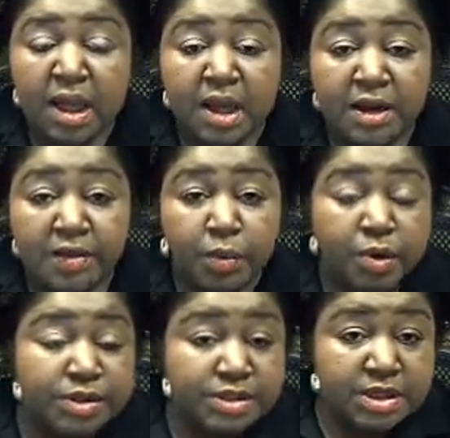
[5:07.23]
In other
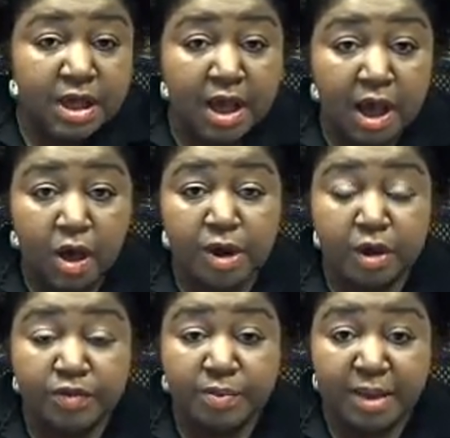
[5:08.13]
words, how
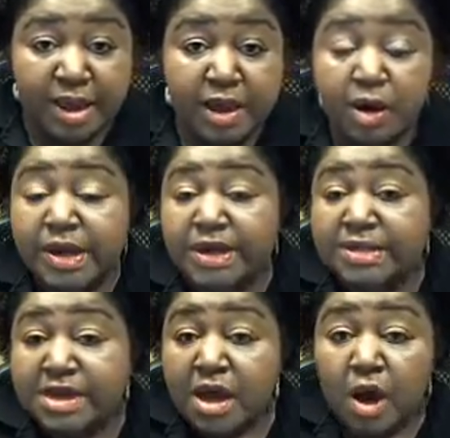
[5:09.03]
healthy my hair is
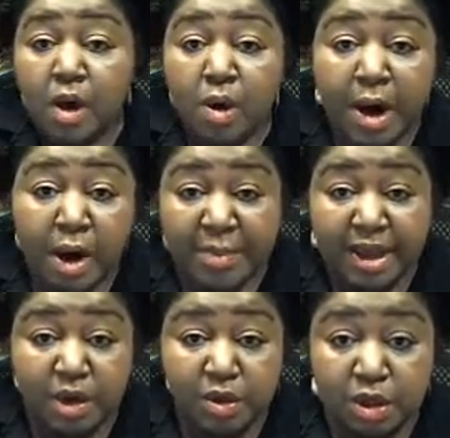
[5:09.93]
or how my
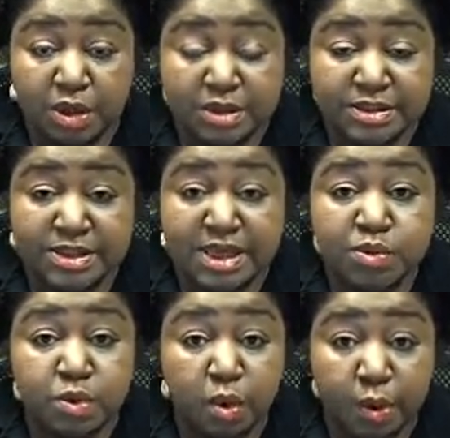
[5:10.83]
hair looks. That's
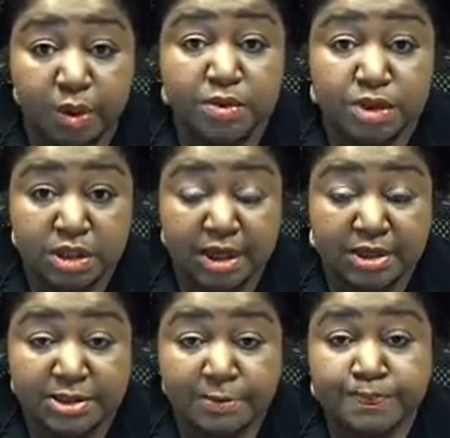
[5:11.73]
what oil
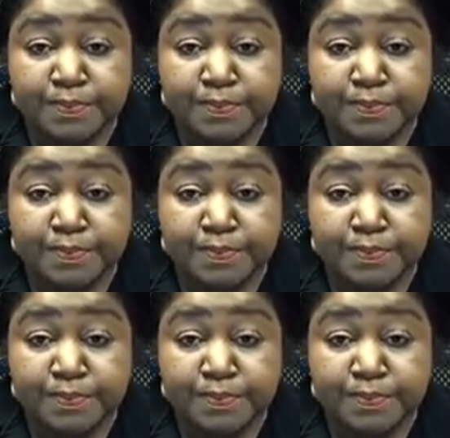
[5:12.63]
does.